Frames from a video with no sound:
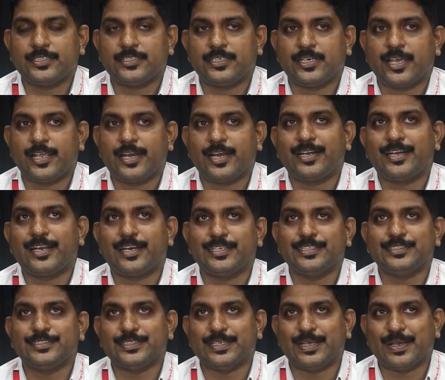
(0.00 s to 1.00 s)
as a director
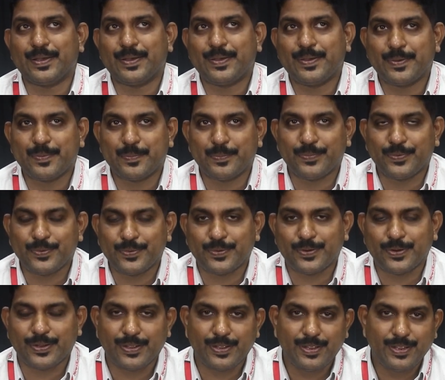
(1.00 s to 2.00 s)
is
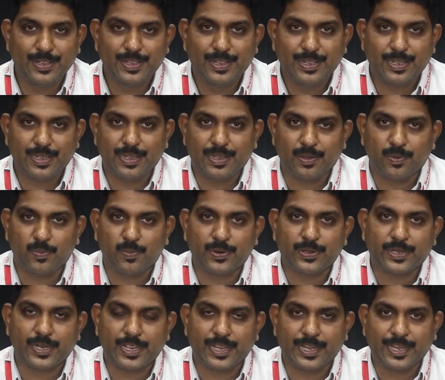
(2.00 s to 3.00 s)
more
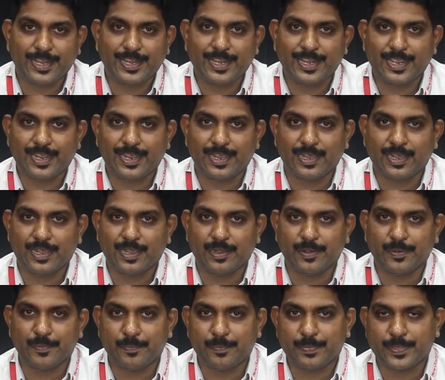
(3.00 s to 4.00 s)
what I
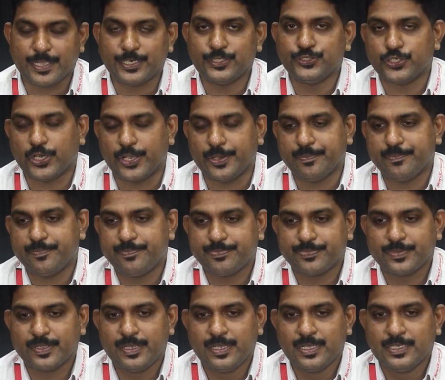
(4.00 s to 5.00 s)
enjoy.
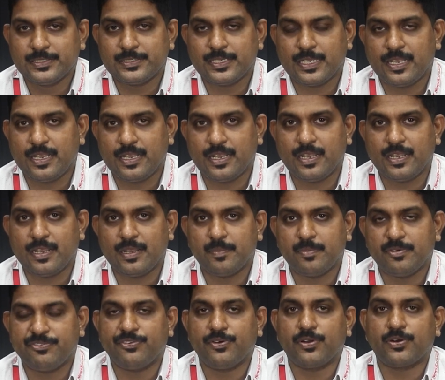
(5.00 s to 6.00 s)
See,
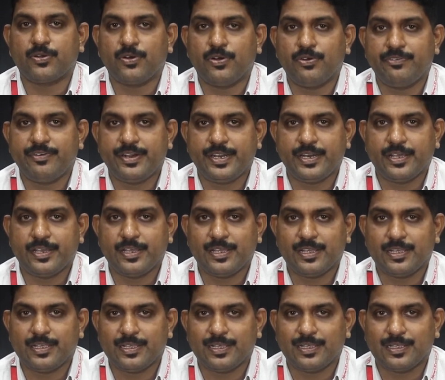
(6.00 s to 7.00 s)
before COVID,
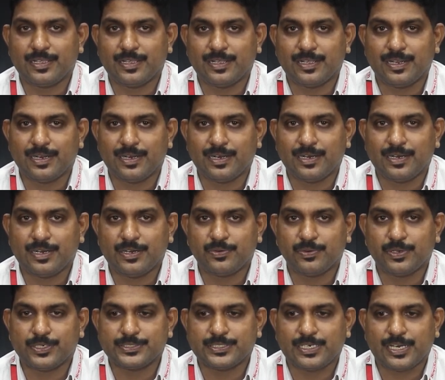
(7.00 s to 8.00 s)
it
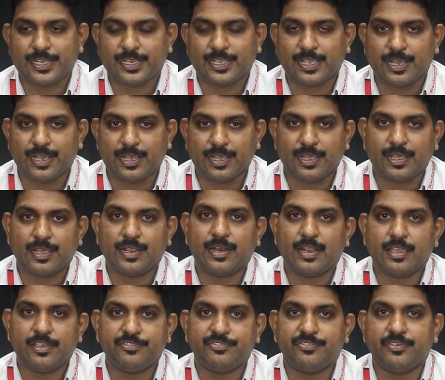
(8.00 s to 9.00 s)
was like a
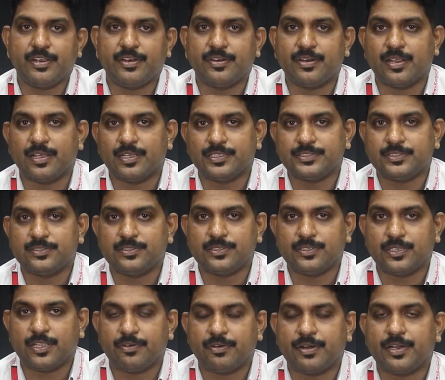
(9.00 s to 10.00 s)
life where
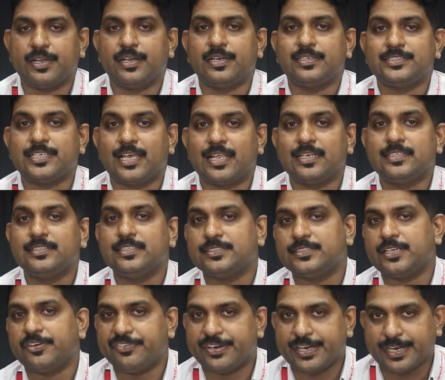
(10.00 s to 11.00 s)
there were
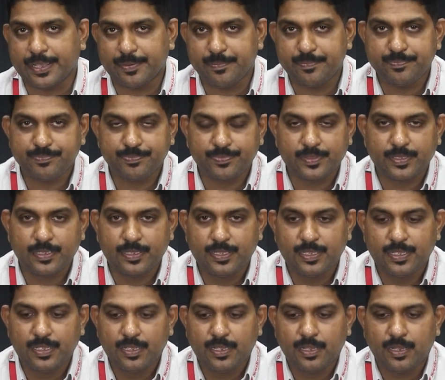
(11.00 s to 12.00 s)
challenges every day.
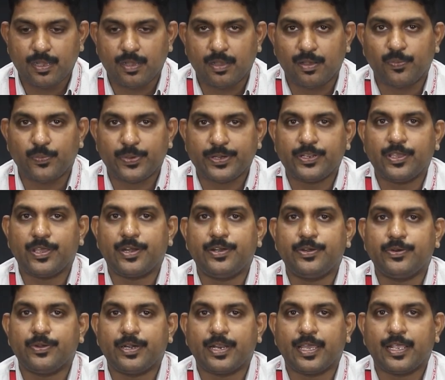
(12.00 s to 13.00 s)
When you are
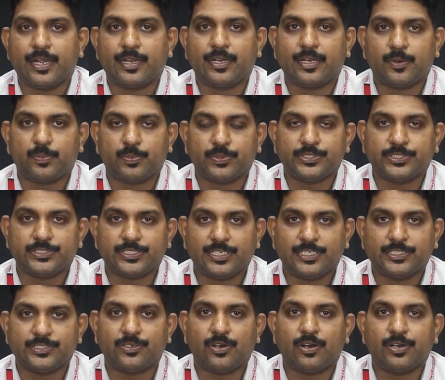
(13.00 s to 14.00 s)
into a director position,
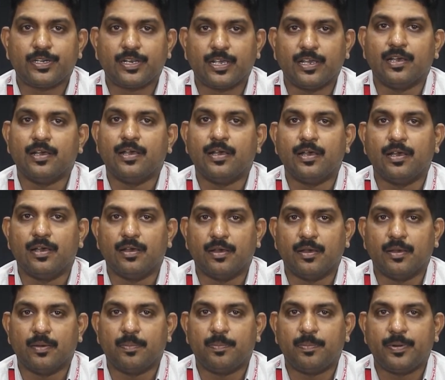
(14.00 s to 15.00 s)
it's not
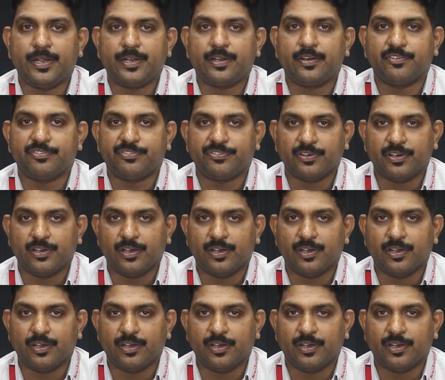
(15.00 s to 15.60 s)
a plate of